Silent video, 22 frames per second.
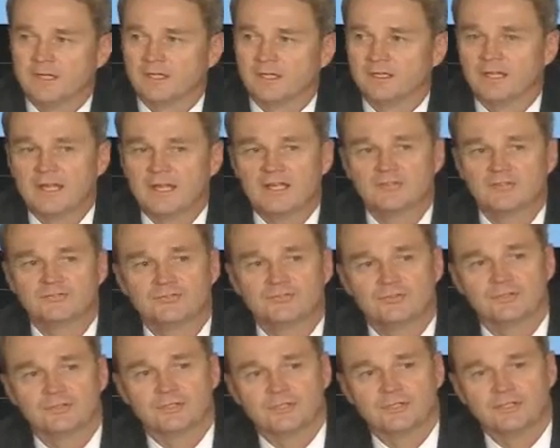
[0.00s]

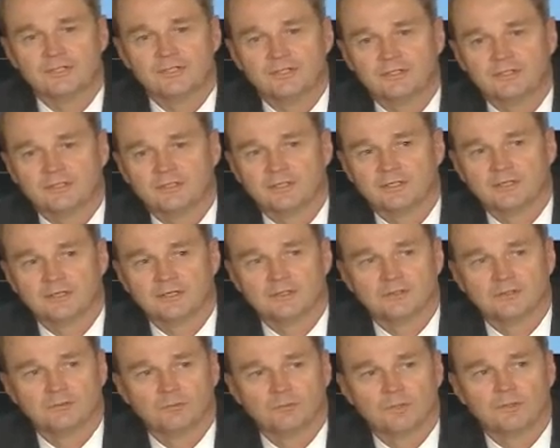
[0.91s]
lastly,
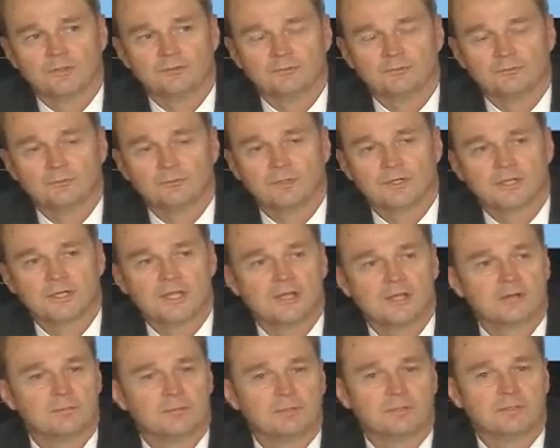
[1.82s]
what
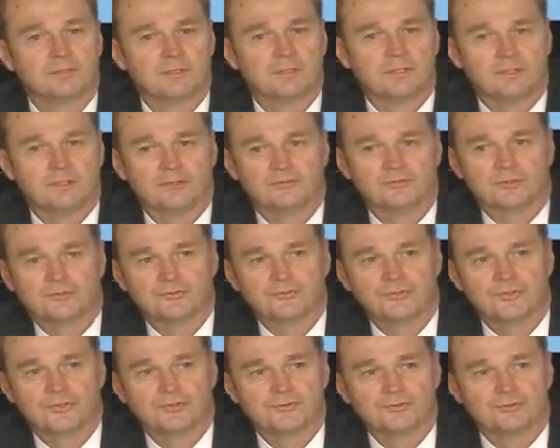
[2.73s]
accountability does our
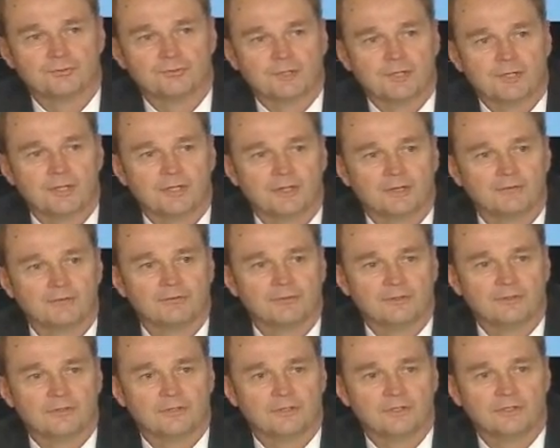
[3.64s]
citizenry have?
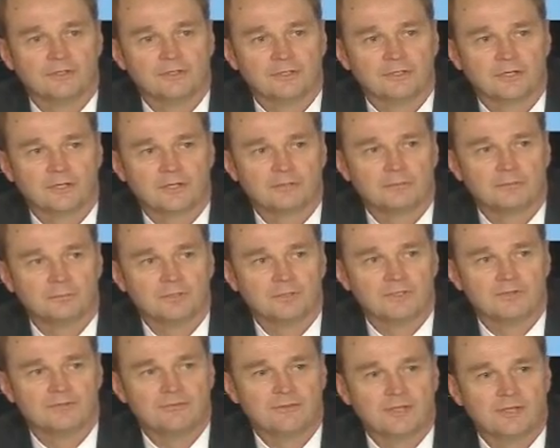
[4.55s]
And I don't
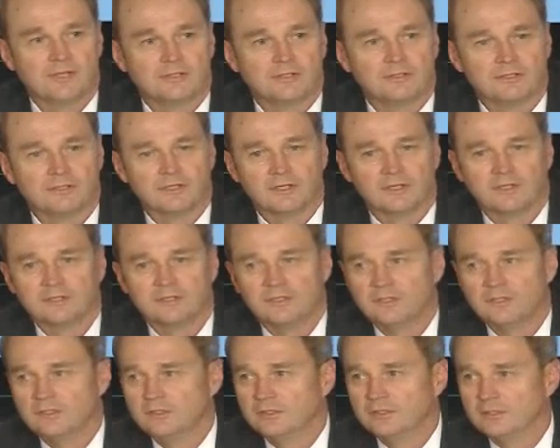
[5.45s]
believe that
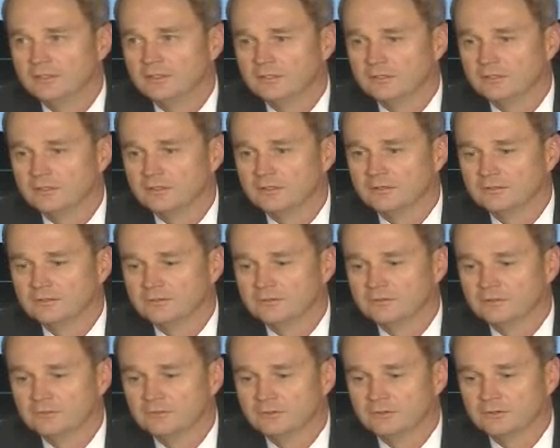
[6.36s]

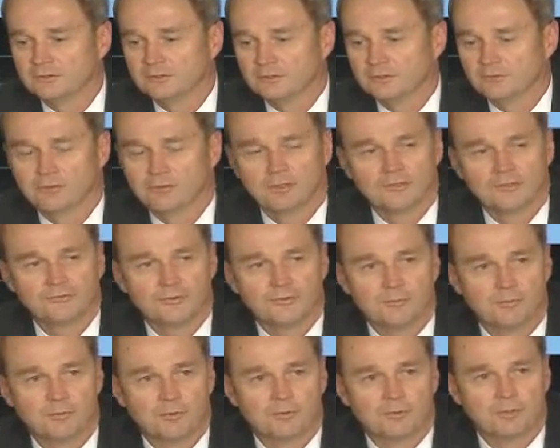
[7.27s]
across the
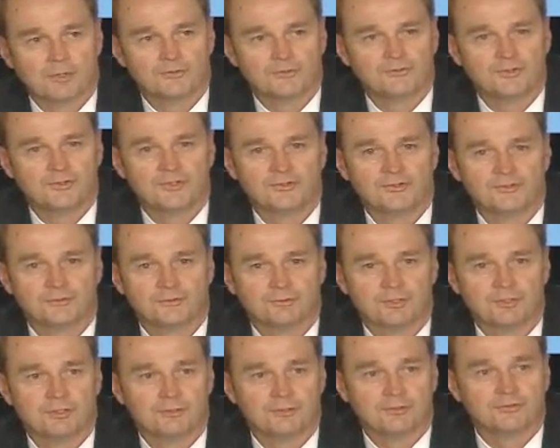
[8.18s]
board our
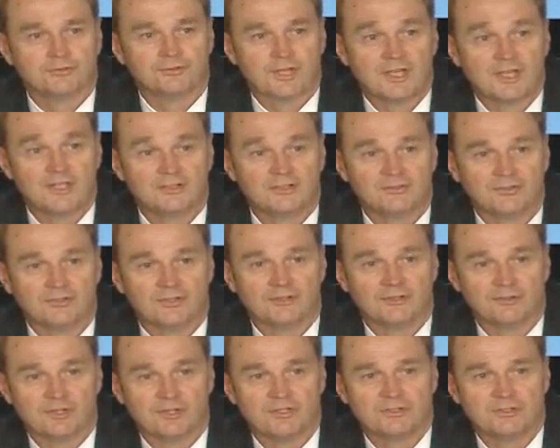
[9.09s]
citizenry understands that
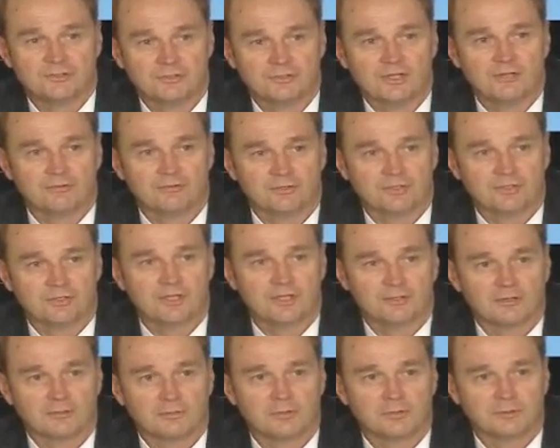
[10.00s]
they should have an
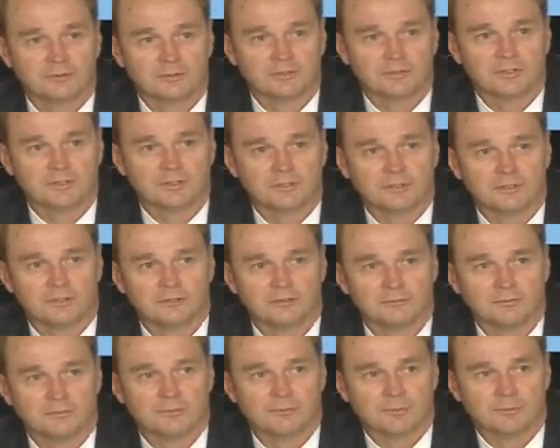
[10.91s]
accountability
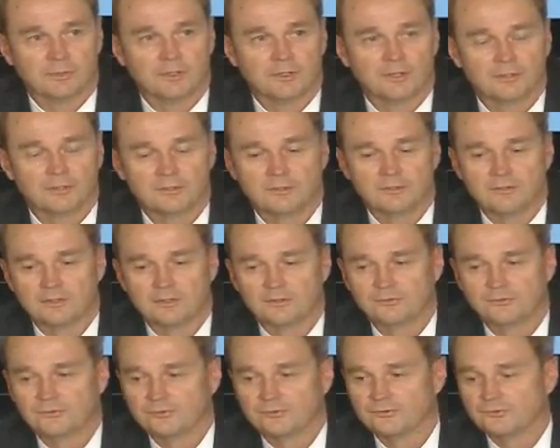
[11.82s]
with regard to
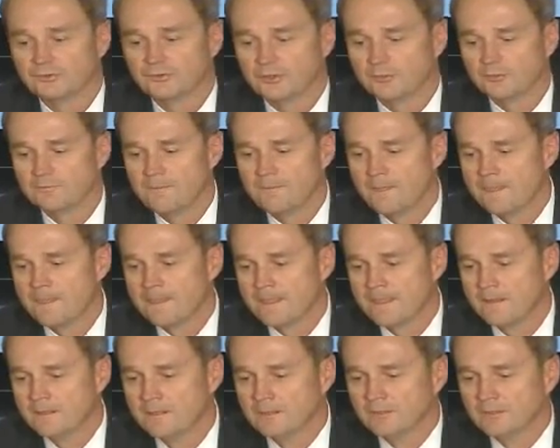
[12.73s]
this. And
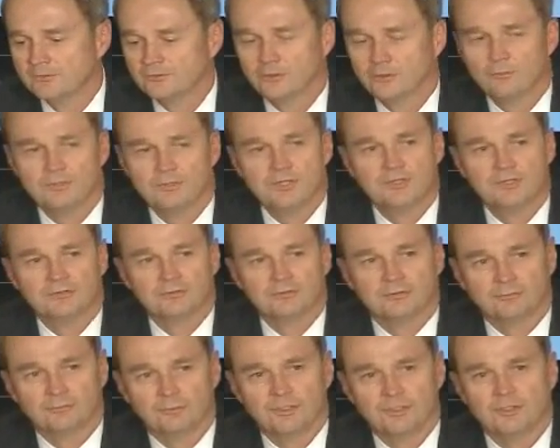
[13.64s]
so when
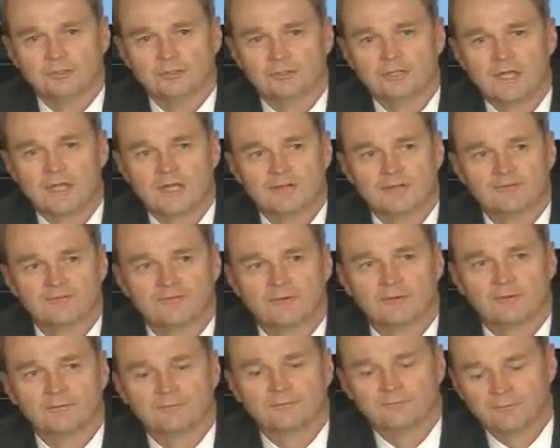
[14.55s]
you look at it
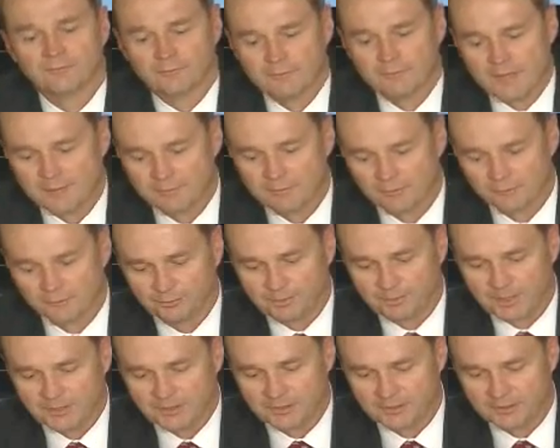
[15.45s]
from that
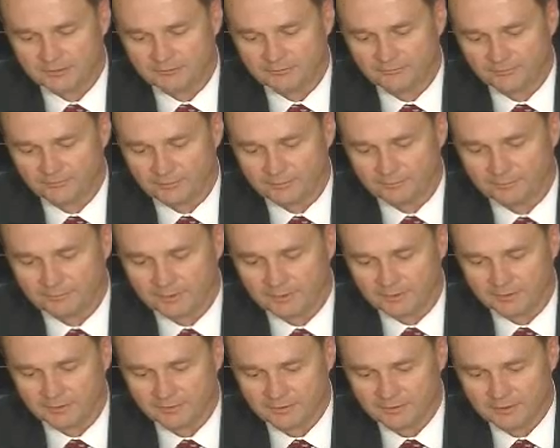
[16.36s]
perspective, from
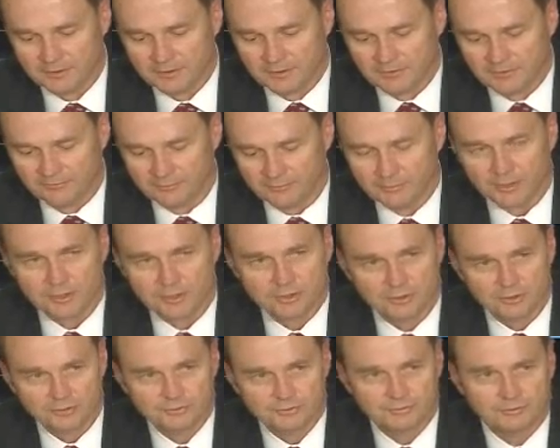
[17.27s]
a
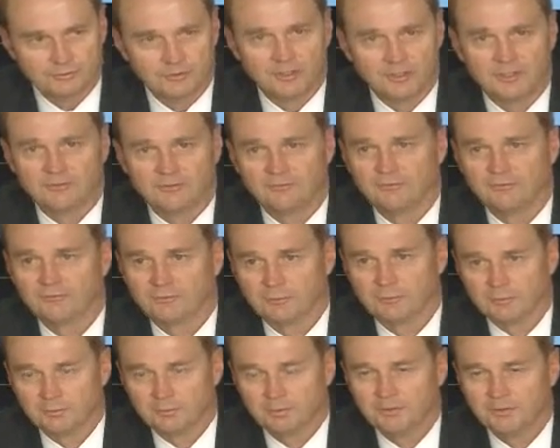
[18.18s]
cultural level, from
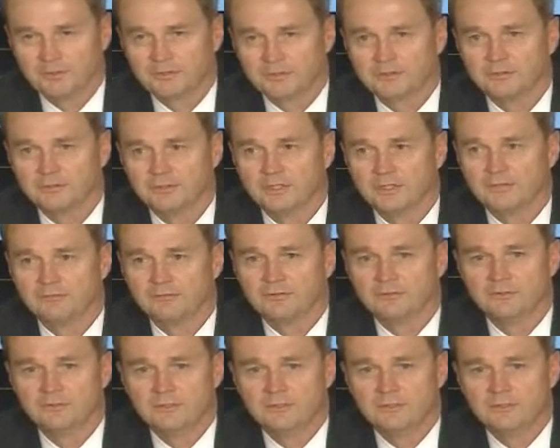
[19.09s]
a political level,